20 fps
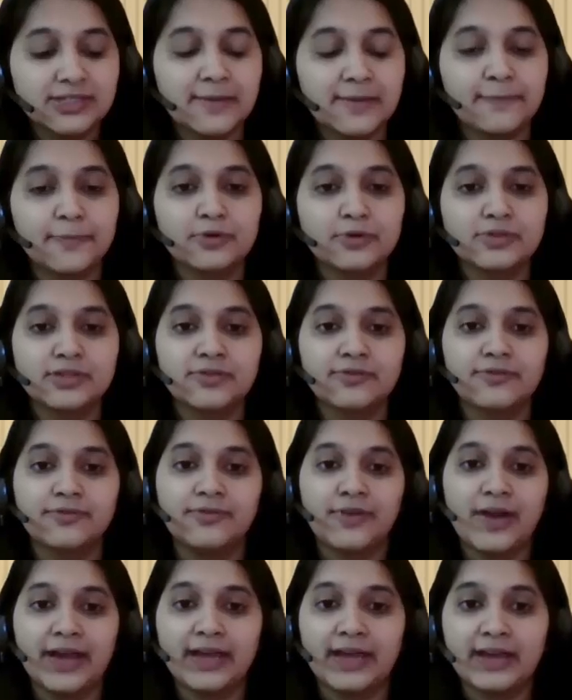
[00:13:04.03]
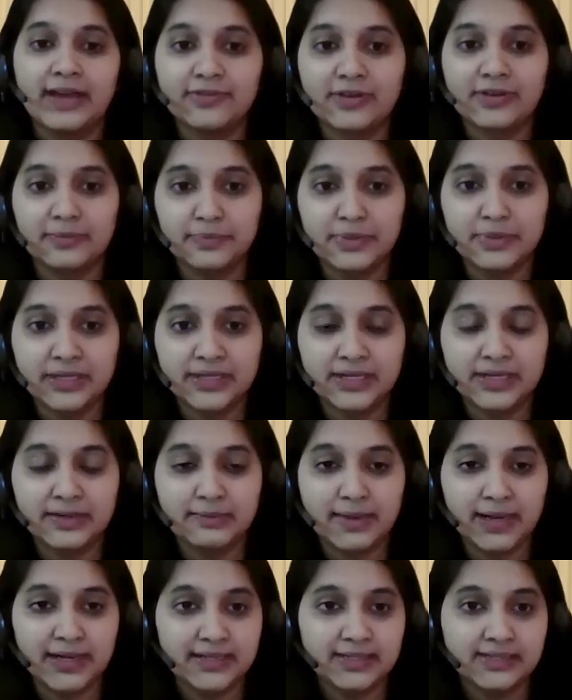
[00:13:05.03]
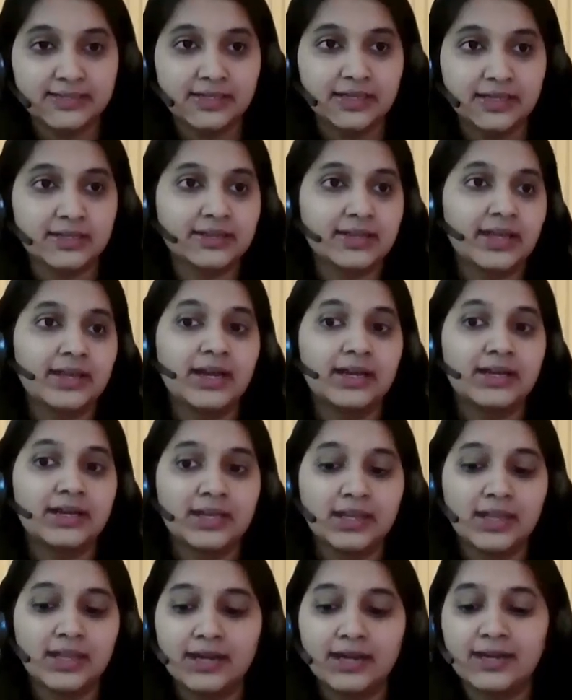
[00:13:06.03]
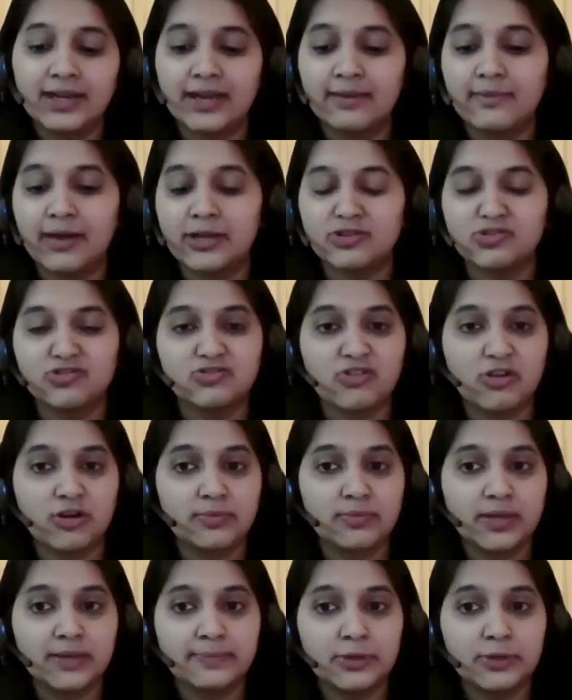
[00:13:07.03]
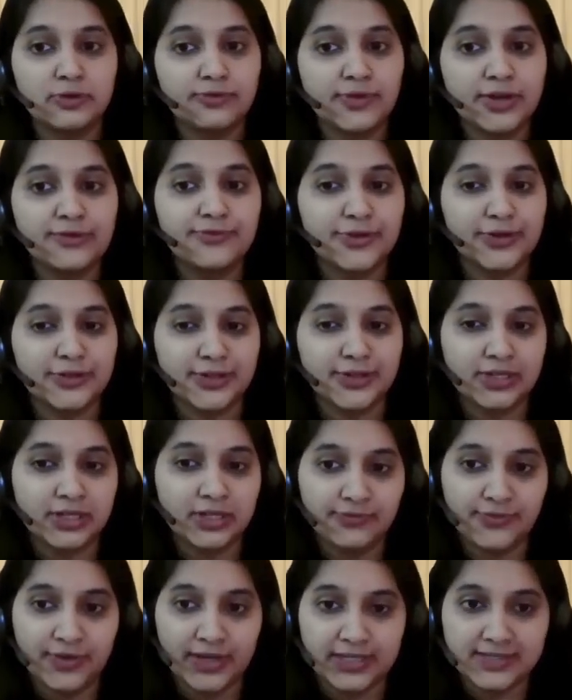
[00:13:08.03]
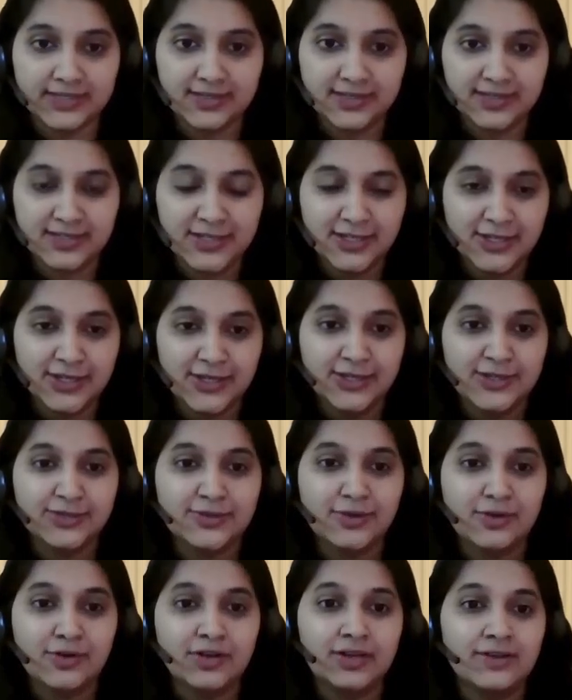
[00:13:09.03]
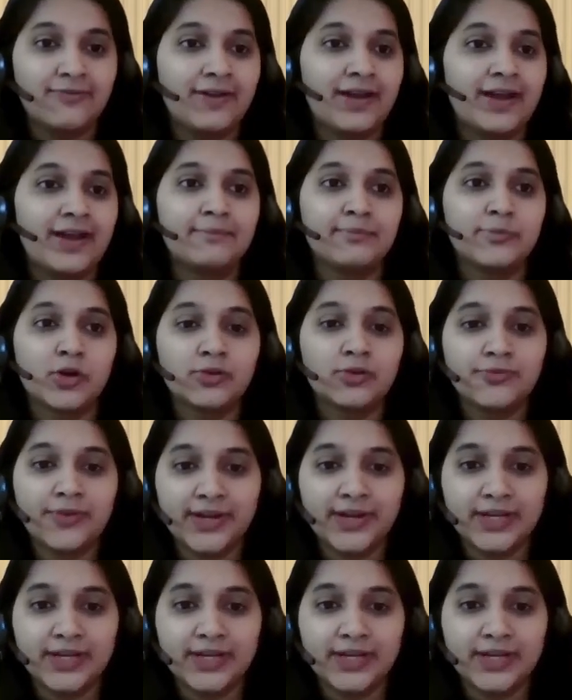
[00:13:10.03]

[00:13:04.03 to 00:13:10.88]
suppose if I have completed my testing, then at that time I should not be able to find further defects. So if I am not